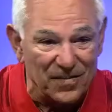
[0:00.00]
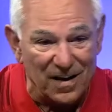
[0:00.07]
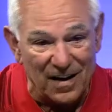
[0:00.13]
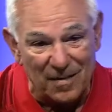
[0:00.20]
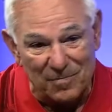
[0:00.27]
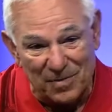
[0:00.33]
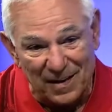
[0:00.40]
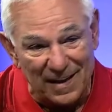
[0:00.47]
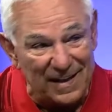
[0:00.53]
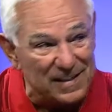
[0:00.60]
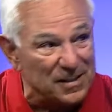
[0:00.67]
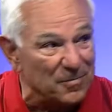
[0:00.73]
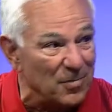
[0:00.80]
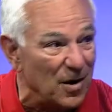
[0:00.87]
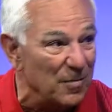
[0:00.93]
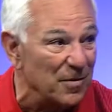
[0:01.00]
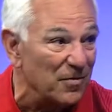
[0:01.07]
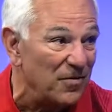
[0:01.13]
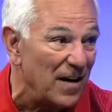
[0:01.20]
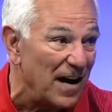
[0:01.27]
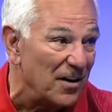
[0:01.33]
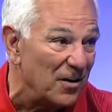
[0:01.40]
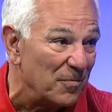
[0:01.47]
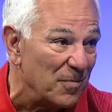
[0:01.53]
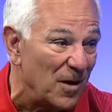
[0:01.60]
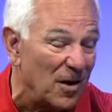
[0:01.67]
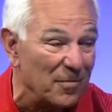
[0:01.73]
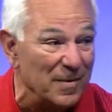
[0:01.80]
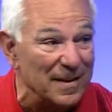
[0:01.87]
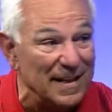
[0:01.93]
the police department, fire
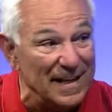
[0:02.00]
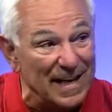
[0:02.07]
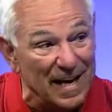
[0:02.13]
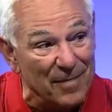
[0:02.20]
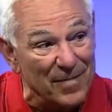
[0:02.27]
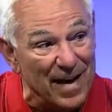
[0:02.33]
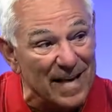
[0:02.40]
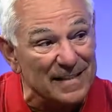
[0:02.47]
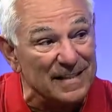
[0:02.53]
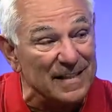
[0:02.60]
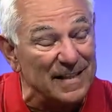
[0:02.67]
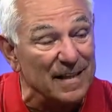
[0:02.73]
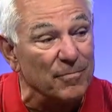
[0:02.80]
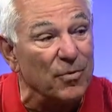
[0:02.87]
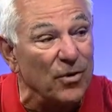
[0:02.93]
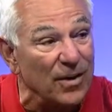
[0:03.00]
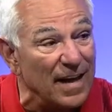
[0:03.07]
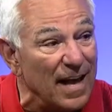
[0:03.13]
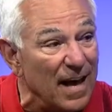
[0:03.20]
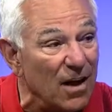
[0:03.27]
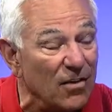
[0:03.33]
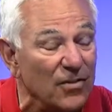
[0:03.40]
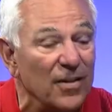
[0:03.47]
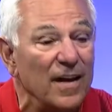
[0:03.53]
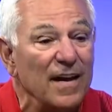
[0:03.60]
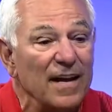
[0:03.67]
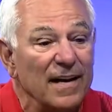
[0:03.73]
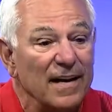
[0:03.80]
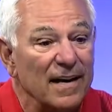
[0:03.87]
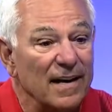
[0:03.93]
department, the EMS, and the Board of Health,
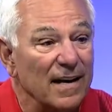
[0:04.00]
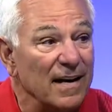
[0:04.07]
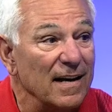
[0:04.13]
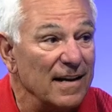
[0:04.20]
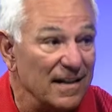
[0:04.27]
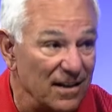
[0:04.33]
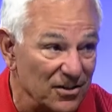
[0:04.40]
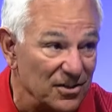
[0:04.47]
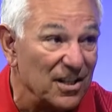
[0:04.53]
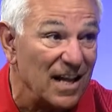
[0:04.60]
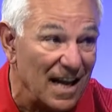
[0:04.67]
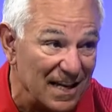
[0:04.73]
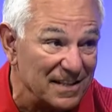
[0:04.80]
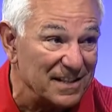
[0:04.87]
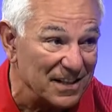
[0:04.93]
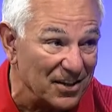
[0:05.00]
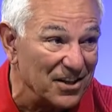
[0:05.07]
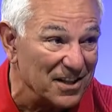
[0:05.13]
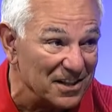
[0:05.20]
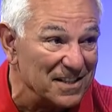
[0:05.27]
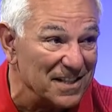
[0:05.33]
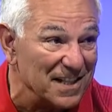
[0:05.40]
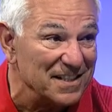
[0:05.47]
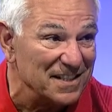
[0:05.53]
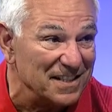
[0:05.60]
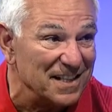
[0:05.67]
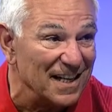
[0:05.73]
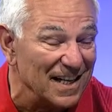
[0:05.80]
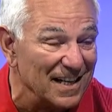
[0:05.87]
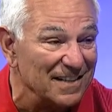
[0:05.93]
there's a lot of seriousness
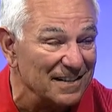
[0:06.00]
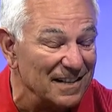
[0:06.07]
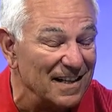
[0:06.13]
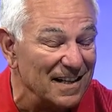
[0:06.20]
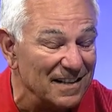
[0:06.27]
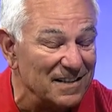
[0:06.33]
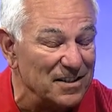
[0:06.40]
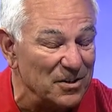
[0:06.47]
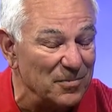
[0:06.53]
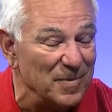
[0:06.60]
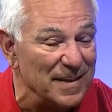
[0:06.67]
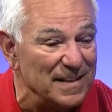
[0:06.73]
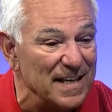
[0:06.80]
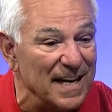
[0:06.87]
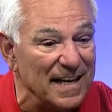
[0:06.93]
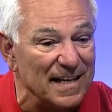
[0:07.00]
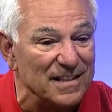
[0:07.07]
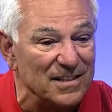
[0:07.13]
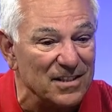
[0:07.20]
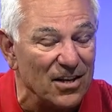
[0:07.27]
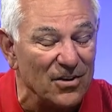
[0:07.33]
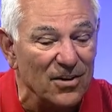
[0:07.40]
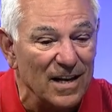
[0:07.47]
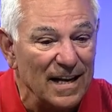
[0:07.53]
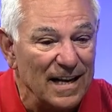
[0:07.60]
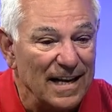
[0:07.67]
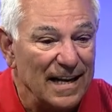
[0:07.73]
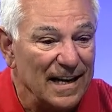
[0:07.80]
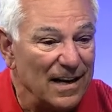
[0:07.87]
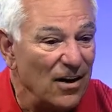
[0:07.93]
to be taken. So,
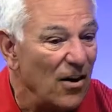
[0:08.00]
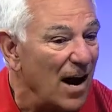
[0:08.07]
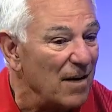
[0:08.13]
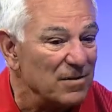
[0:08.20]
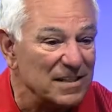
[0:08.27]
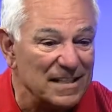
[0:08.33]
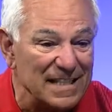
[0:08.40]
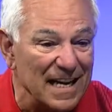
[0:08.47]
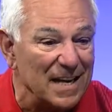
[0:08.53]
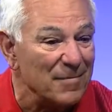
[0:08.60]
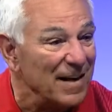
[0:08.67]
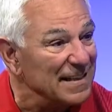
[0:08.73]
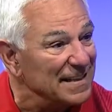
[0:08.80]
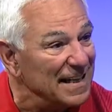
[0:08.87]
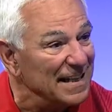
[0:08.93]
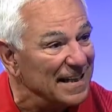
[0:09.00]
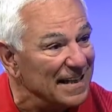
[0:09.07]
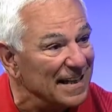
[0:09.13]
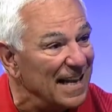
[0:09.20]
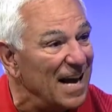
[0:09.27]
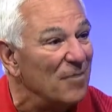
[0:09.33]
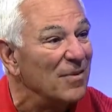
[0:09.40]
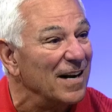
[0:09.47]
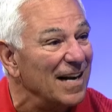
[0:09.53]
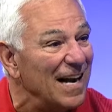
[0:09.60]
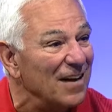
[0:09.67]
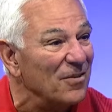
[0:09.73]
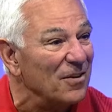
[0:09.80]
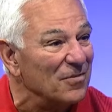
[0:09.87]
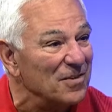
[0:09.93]
I was sinking my teeth into that when I
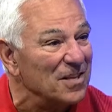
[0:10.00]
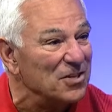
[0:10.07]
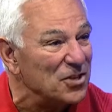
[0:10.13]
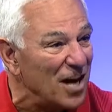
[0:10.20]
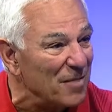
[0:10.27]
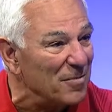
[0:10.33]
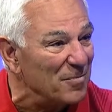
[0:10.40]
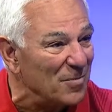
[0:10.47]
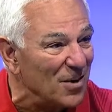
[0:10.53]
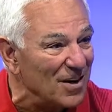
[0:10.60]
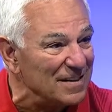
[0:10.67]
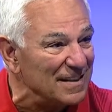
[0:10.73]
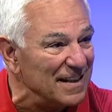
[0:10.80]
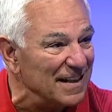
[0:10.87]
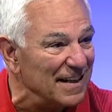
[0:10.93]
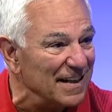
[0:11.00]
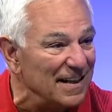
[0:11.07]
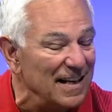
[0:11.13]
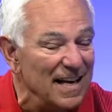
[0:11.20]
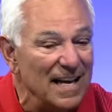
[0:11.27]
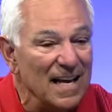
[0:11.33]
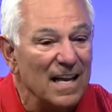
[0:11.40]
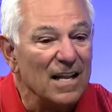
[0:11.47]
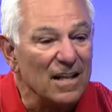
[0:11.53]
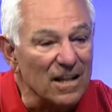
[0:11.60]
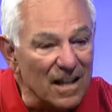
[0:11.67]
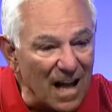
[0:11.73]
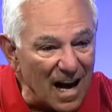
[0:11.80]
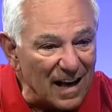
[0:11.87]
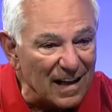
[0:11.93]
got offered the job in Boston. And
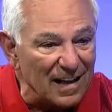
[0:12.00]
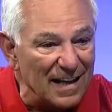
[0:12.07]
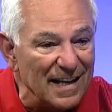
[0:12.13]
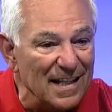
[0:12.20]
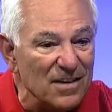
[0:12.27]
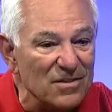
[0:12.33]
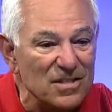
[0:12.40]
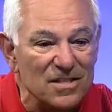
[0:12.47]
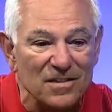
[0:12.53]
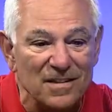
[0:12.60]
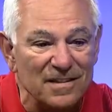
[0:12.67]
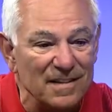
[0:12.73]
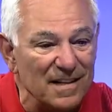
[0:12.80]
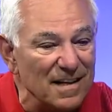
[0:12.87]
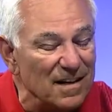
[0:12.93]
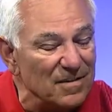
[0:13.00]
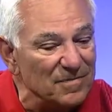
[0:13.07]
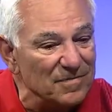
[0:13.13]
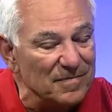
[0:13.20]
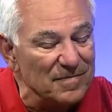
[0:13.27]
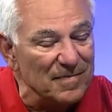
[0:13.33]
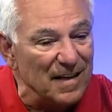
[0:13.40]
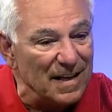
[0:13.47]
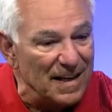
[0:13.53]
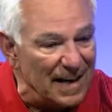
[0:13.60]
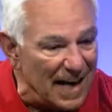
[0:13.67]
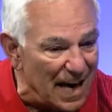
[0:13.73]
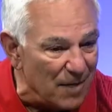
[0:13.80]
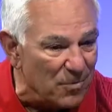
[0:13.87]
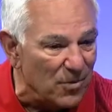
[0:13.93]
luckily, there was a
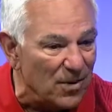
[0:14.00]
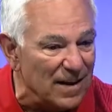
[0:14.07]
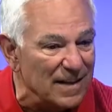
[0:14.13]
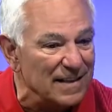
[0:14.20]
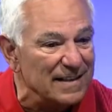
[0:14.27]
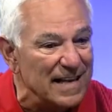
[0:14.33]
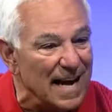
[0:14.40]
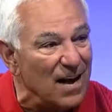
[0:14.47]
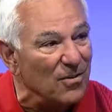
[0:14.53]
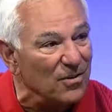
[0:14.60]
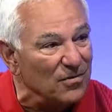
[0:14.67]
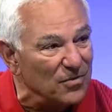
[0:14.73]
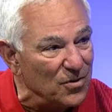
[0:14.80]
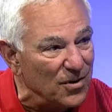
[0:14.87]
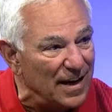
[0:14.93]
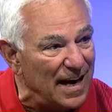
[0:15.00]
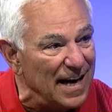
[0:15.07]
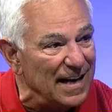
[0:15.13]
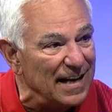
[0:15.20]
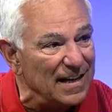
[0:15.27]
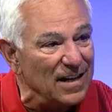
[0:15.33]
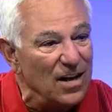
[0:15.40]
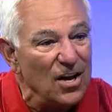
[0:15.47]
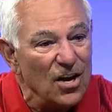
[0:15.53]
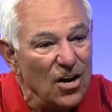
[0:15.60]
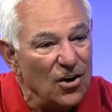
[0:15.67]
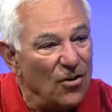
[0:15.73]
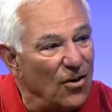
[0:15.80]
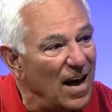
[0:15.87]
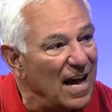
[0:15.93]
neighboring town of New Canaan
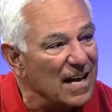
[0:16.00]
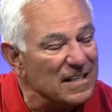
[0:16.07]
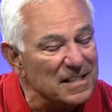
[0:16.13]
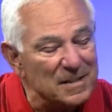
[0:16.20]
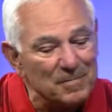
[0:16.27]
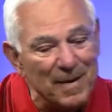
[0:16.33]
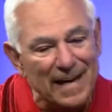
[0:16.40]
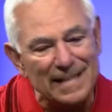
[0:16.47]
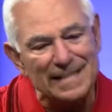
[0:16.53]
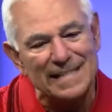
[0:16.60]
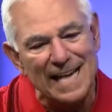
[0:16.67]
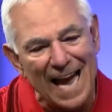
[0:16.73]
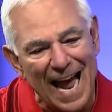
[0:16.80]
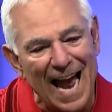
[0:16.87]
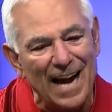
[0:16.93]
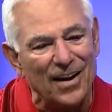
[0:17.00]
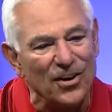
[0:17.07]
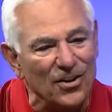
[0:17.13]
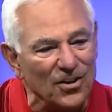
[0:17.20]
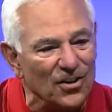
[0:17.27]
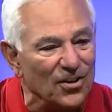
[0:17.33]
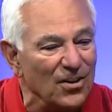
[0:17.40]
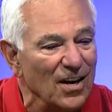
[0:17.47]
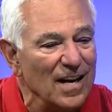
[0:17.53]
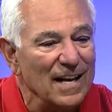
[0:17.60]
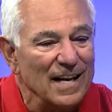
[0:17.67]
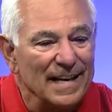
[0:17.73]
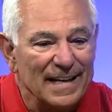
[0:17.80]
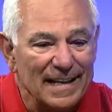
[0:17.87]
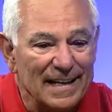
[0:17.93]
who had a spectacular
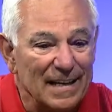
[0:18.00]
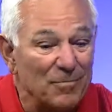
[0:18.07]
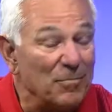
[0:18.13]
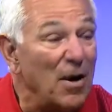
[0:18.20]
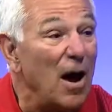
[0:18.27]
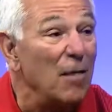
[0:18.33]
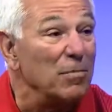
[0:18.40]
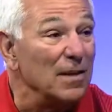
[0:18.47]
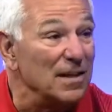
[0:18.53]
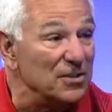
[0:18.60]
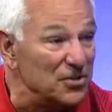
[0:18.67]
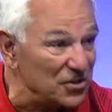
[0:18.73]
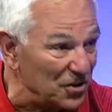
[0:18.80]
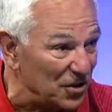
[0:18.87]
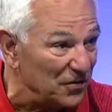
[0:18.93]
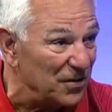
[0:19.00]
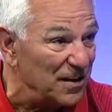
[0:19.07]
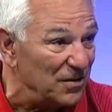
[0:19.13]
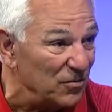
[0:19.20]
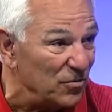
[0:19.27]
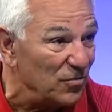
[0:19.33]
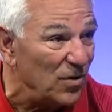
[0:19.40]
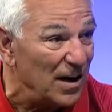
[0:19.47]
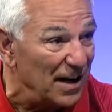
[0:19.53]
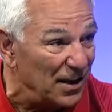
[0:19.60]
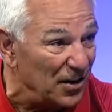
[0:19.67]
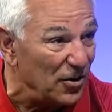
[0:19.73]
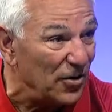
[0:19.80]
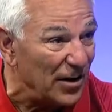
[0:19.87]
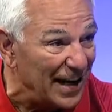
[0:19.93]
public servant
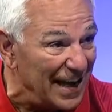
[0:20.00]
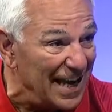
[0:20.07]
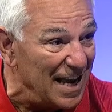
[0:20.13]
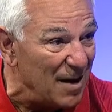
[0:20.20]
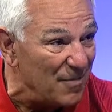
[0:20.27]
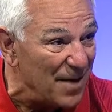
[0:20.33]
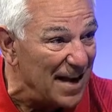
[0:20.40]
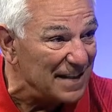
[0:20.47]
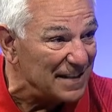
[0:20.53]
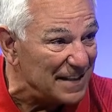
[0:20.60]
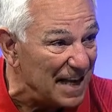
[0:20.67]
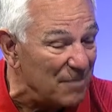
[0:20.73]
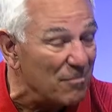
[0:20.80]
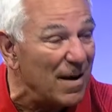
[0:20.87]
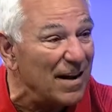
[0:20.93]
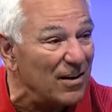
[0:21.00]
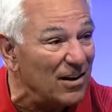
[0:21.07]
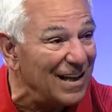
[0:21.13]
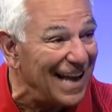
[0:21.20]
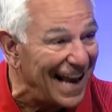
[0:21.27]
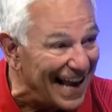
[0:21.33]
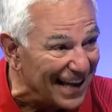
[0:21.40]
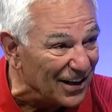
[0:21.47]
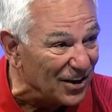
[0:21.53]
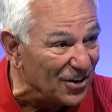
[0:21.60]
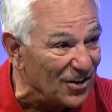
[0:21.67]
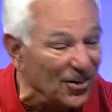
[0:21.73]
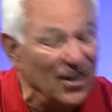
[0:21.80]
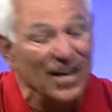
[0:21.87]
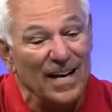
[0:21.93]
running their EMS named Michael
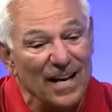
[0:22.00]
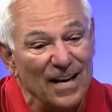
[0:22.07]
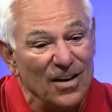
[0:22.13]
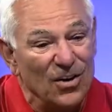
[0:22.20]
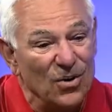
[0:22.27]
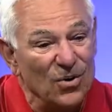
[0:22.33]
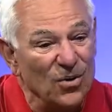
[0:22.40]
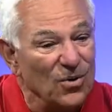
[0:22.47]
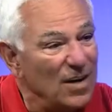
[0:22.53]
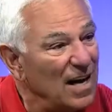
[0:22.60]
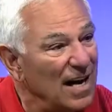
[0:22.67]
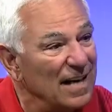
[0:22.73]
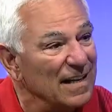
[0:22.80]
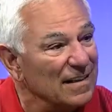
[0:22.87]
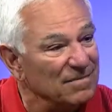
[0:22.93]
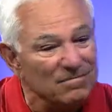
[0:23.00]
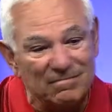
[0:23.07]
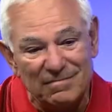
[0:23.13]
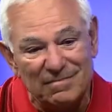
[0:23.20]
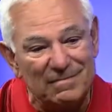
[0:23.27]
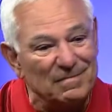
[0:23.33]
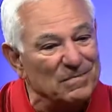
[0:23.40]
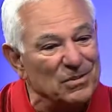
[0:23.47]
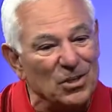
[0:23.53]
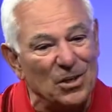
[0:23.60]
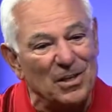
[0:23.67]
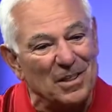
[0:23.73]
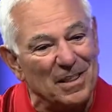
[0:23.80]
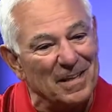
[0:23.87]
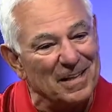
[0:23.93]
Handler, who kind of
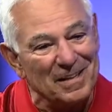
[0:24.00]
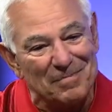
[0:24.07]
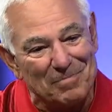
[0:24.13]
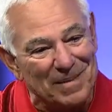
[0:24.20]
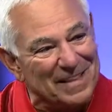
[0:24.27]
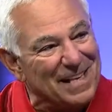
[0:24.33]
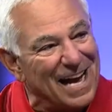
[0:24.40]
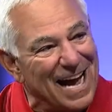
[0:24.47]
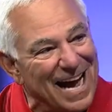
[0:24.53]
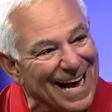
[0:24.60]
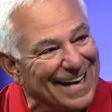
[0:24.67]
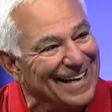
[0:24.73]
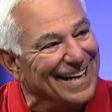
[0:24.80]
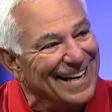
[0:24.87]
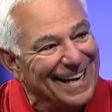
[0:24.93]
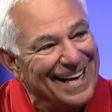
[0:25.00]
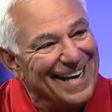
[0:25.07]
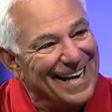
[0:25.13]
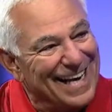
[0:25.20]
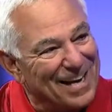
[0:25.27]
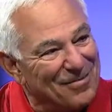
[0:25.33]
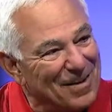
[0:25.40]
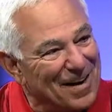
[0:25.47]
took the baton. He